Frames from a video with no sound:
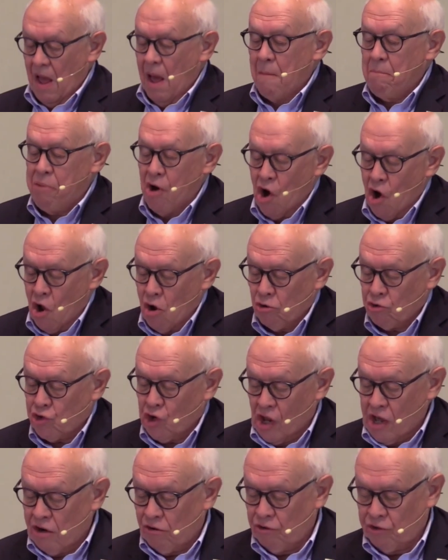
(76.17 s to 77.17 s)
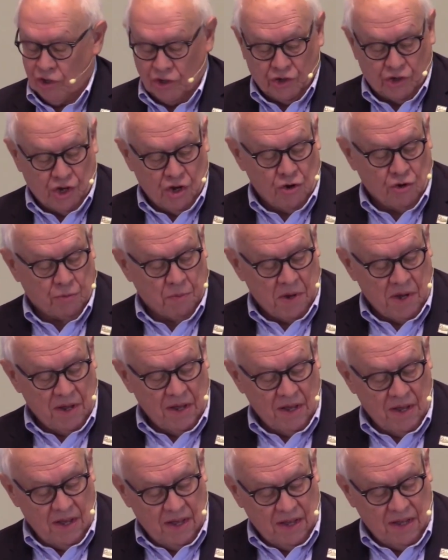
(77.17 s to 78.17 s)
Paul's letters.
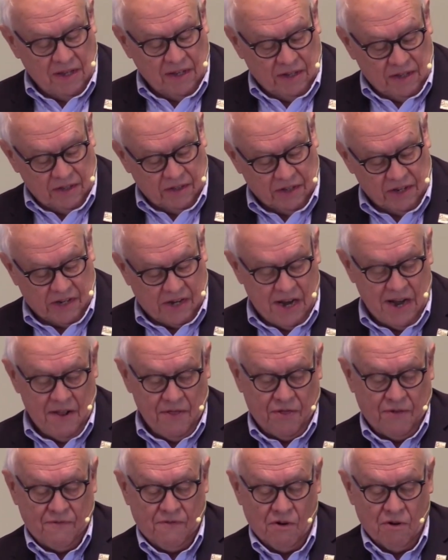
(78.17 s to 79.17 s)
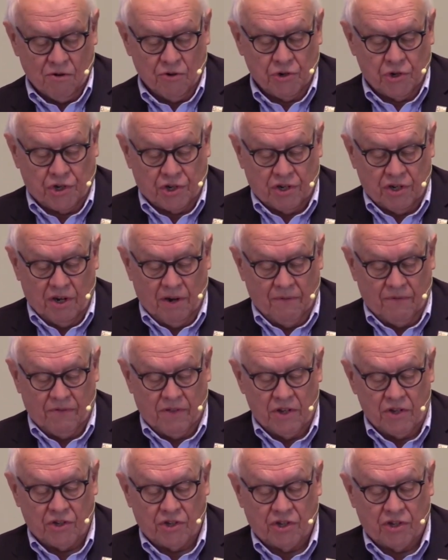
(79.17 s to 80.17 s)
The 10th verse of
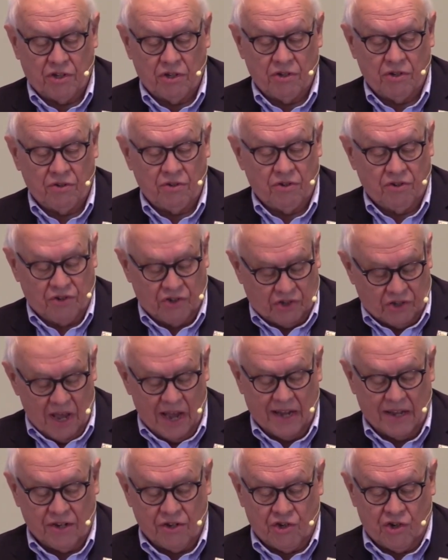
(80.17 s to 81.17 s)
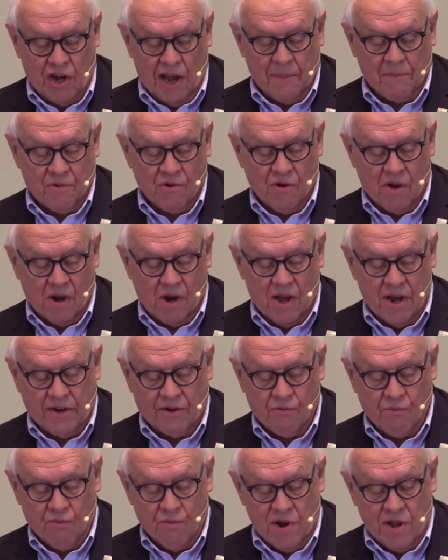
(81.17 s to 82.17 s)
this second chapter, I'd like
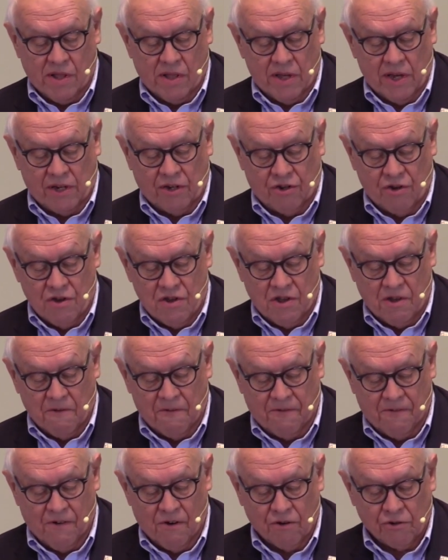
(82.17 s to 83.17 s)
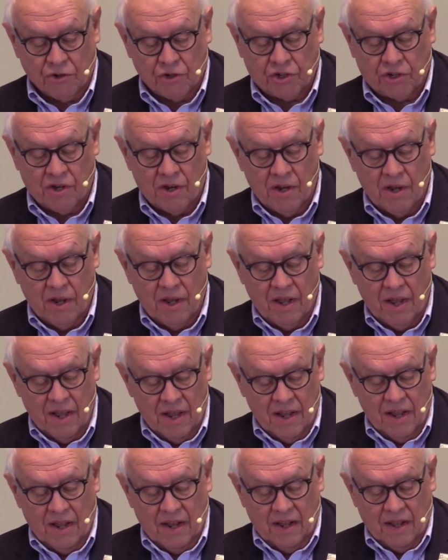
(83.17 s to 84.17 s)
to read that to you first.
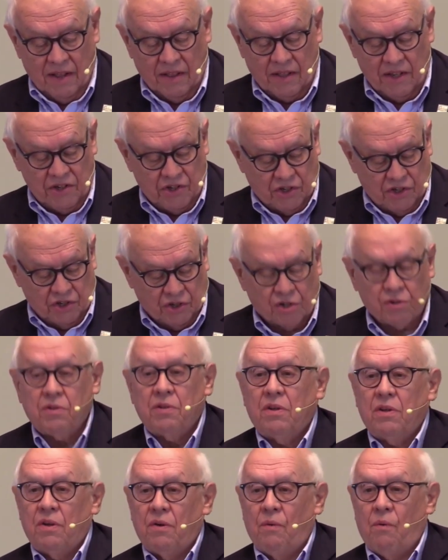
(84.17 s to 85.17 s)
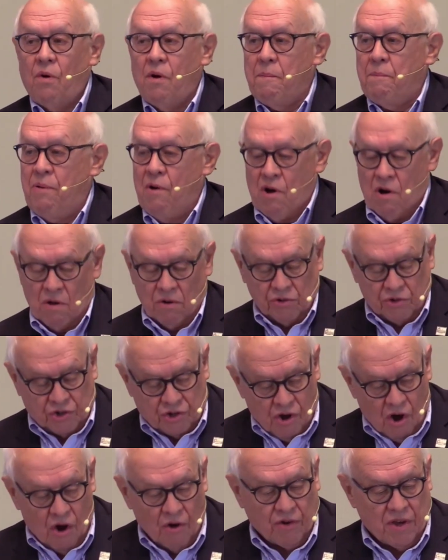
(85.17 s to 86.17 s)
This is where Paul is
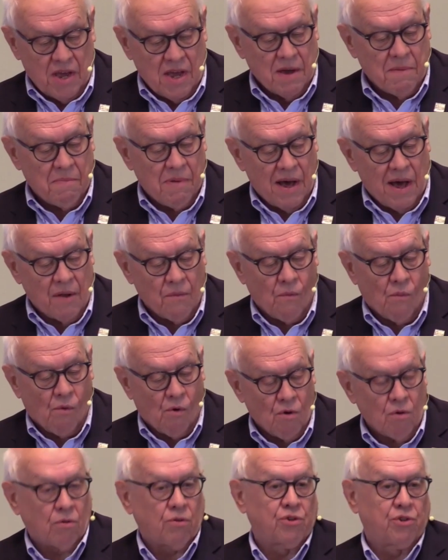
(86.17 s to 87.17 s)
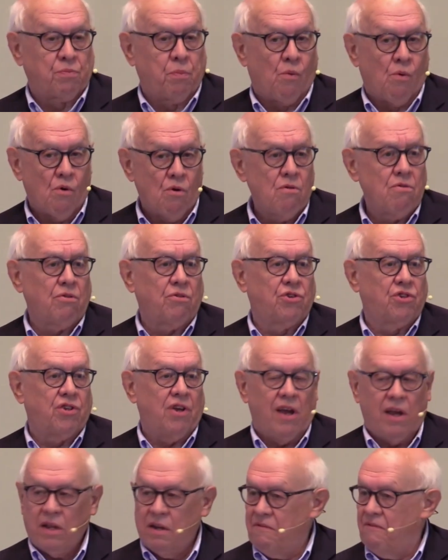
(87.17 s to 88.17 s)
talking about works. Works
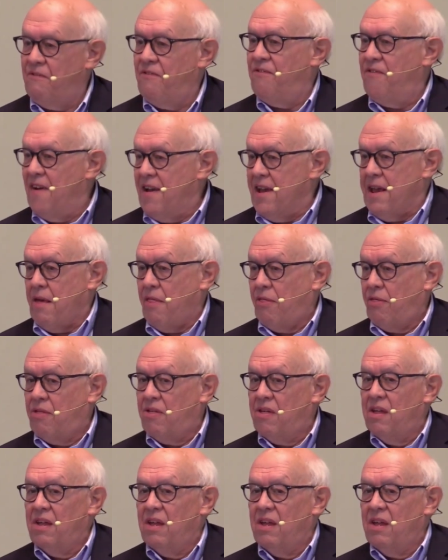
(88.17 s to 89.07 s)
and faith